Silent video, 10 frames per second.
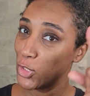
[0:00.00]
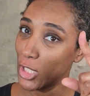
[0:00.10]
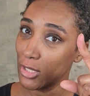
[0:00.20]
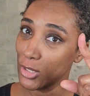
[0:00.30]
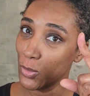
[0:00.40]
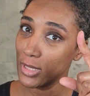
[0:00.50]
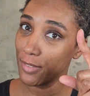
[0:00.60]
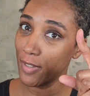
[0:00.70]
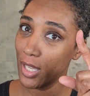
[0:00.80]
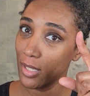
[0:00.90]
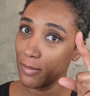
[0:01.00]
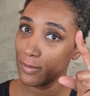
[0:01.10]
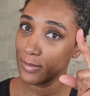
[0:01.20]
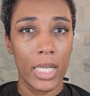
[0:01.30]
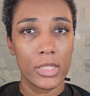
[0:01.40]
Shout out to Gwen
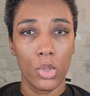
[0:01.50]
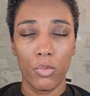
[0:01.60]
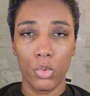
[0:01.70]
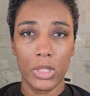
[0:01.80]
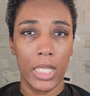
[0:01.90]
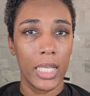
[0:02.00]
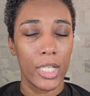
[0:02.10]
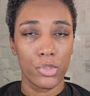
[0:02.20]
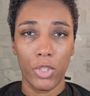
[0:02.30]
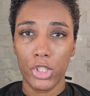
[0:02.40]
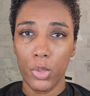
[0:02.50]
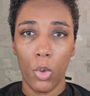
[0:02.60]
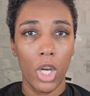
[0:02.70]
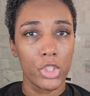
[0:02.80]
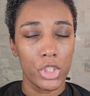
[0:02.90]
Stefani. You guys know the routine. Hair is freshly
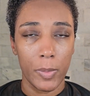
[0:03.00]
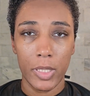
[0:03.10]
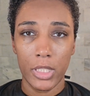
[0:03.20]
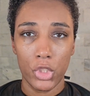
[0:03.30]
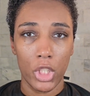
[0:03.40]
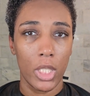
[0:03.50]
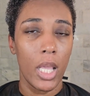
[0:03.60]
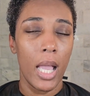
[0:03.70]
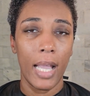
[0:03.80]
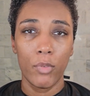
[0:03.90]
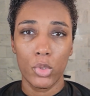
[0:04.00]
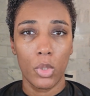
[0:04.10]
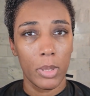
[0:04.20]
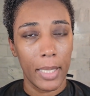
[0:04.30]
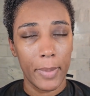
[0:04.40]
washed, deep conditioned. I've also
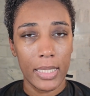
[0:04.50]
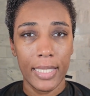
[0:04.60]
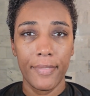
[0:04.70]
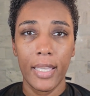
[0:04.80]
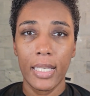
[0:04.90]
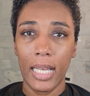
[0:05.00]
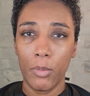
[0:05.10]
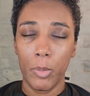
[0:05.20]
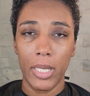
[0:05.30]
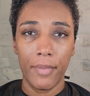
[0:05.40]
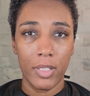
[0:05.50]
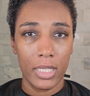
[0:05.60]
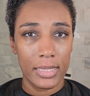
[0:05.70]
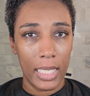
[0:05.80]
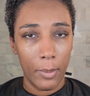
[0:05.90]
applied my leave-in, and I will put
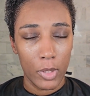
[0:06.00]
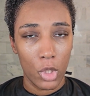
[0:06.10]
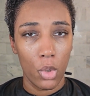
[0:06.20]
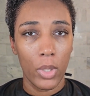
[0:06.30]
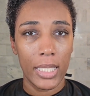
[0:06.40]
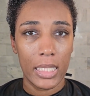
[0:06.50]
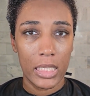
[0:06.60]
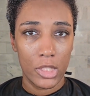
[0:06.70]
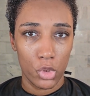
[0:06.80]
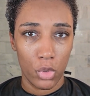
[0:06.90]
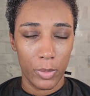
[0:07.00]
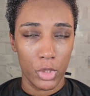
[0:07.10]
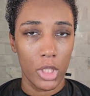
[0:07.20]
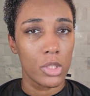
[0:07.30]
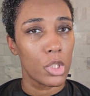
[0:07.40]
everything down below in the
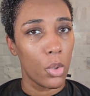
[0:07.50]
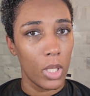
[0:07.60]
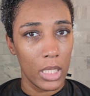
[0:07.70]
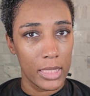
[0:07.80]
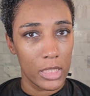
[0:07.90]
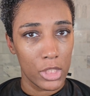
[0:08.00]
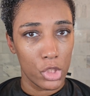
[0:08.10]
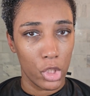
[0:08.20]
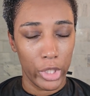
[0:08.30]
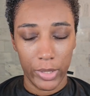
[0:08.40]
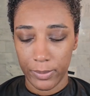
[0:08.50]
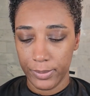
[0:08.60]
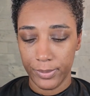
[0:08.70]
description. So let's get started.